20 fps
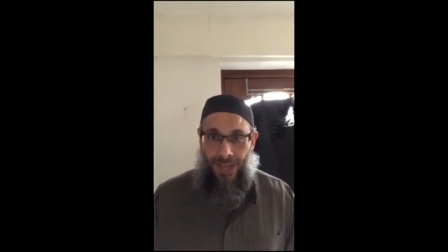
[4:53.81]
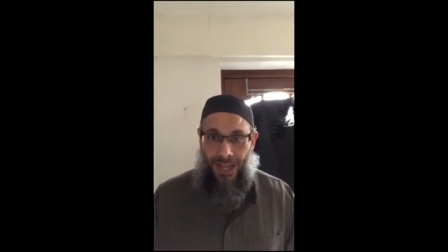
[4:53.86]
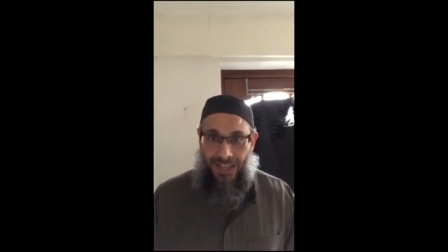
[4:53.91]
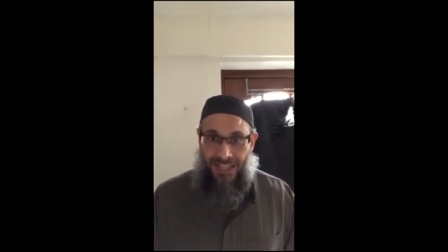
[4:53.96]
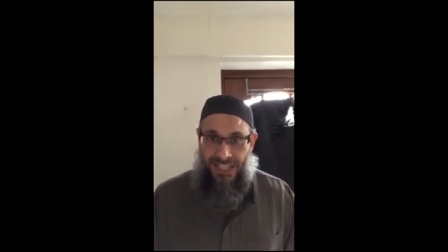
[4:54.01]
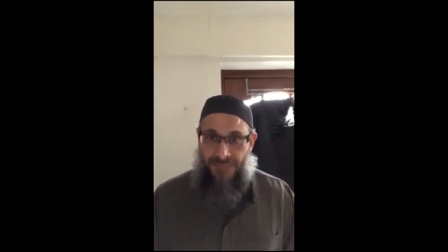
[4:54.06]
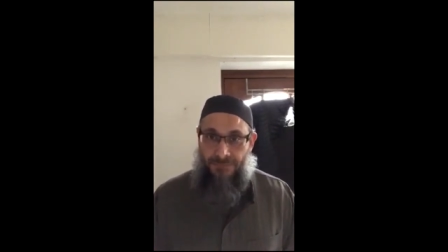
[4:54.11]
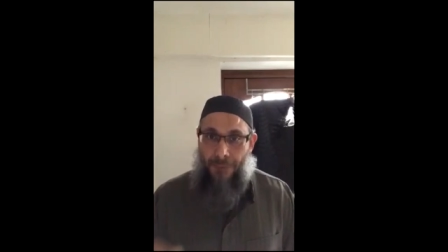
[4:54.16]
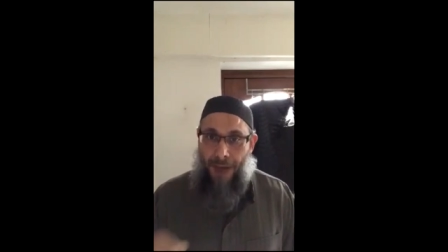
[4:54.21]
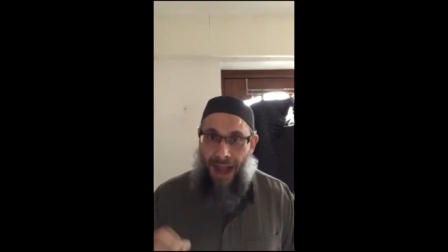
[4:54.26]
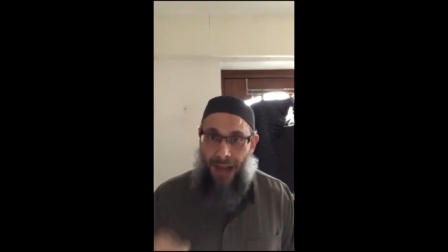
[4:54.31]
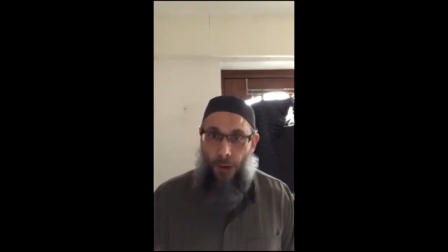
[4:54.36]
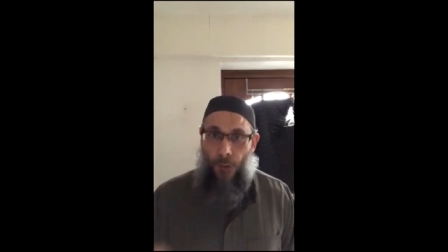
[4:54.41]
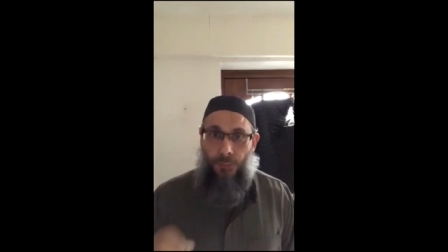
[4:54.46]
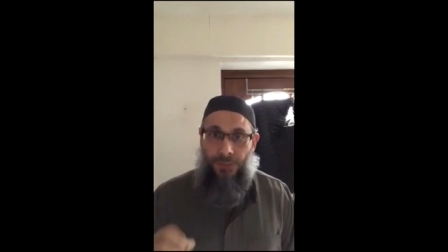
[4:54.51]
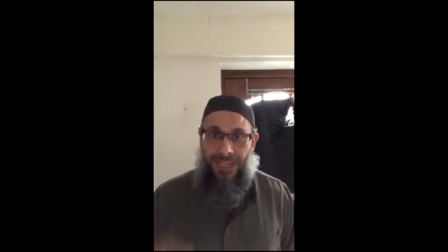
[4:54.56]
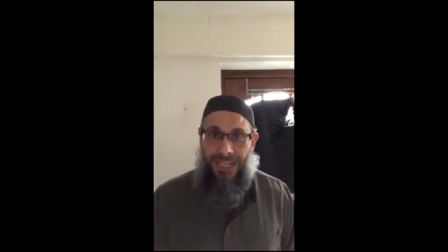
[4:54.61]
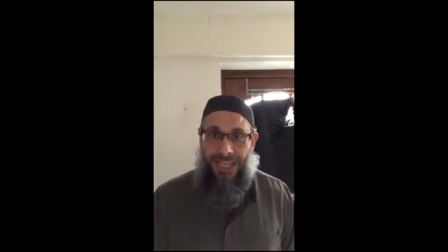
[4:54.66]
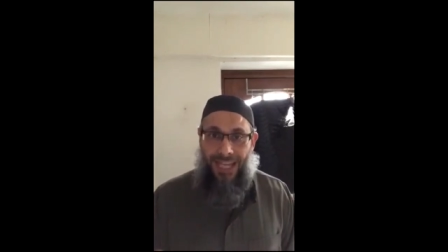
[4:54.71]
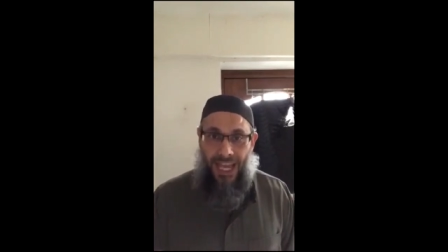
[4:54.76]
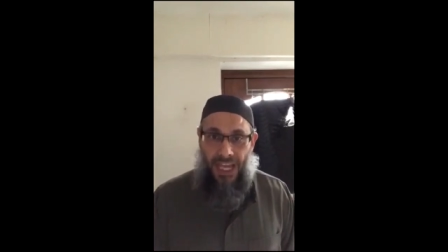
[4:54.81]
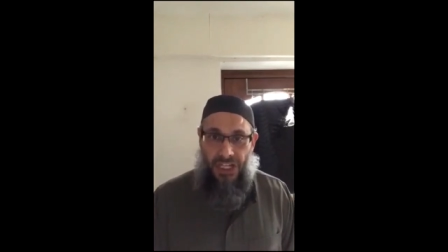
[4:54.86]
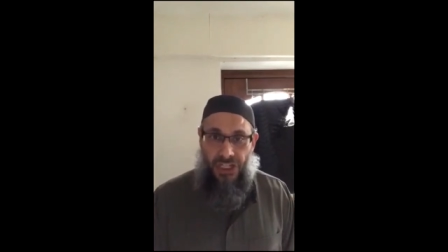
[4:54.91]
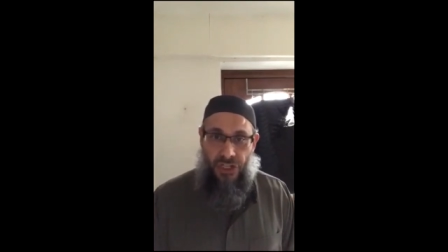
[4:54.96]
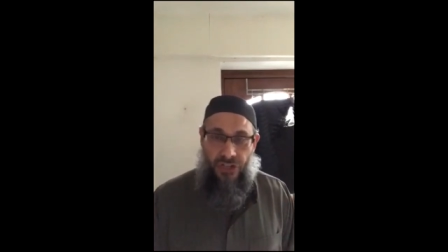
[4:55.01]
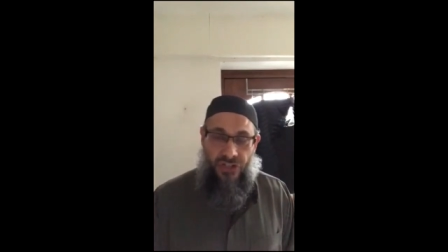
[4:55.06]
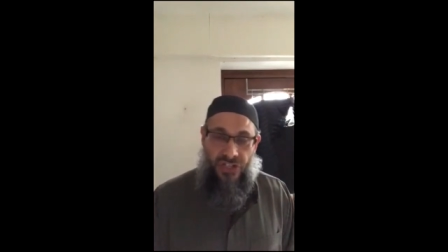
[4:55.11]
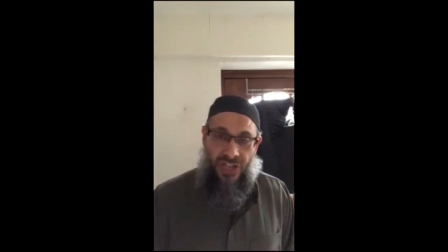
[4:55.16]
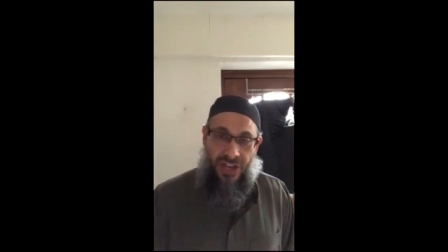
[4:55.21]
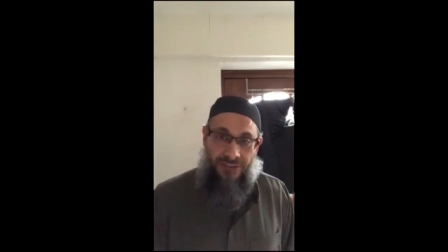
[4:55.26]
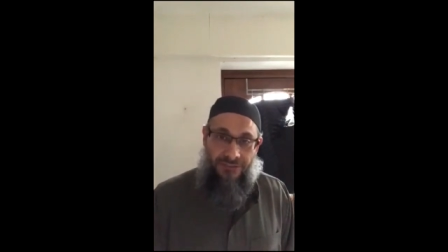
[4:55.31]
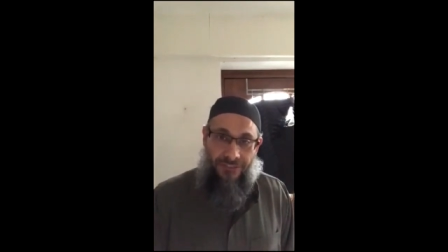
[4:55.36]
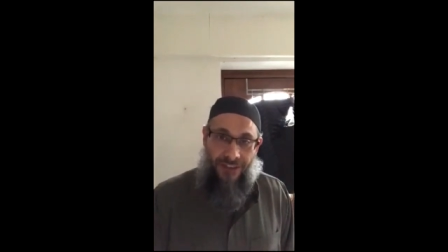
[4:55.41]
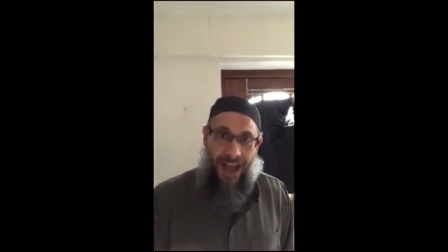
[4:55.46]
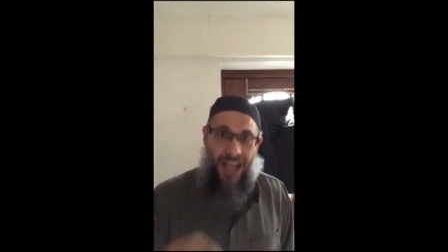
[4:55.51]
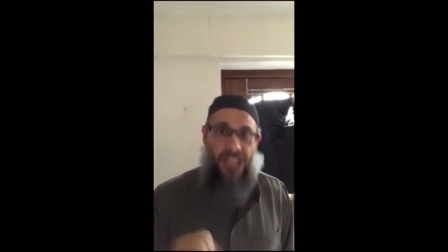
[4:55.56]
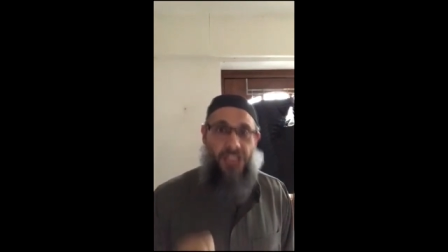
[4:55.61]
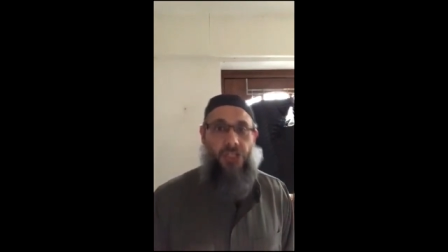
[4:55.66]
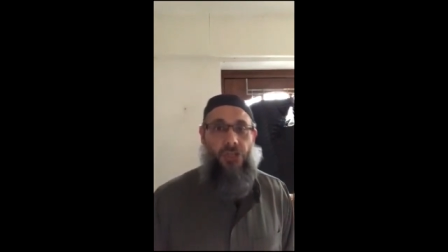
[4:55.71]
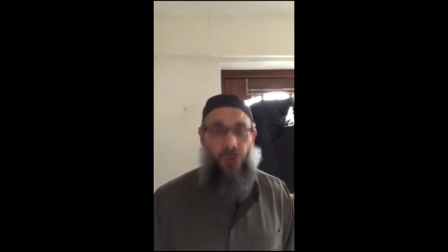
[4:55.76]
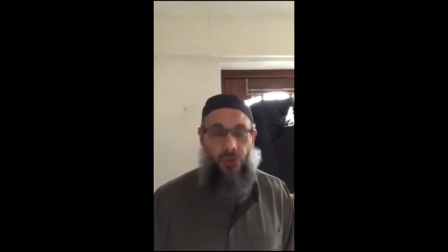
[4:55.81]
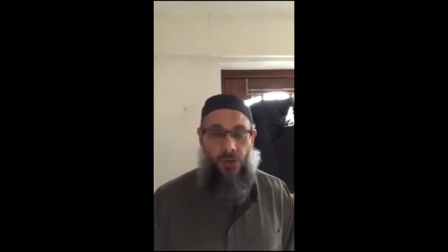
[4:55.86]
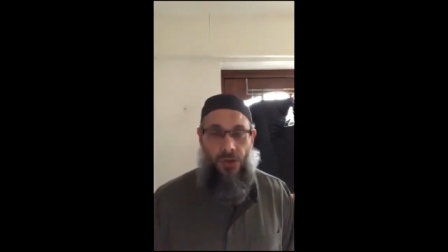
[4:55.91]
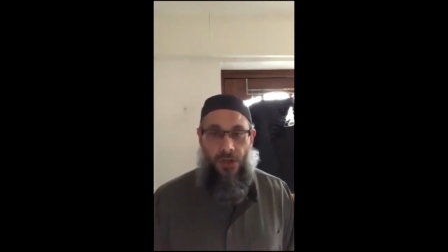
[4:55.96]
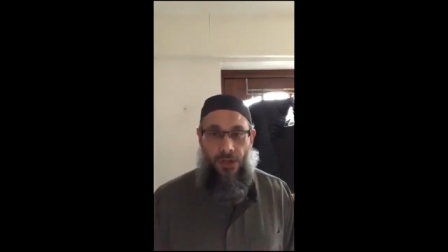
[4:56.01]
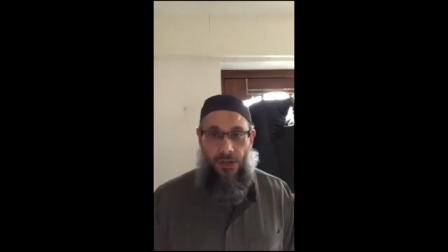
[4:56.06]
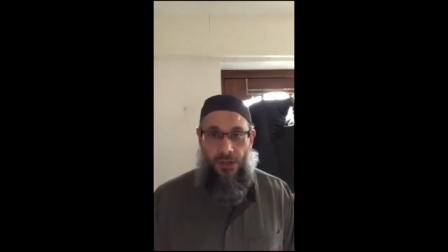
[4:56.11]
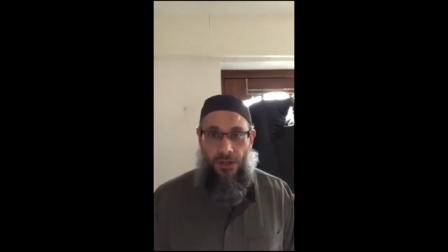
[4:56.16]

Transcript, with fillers: And it's my obligation to advise you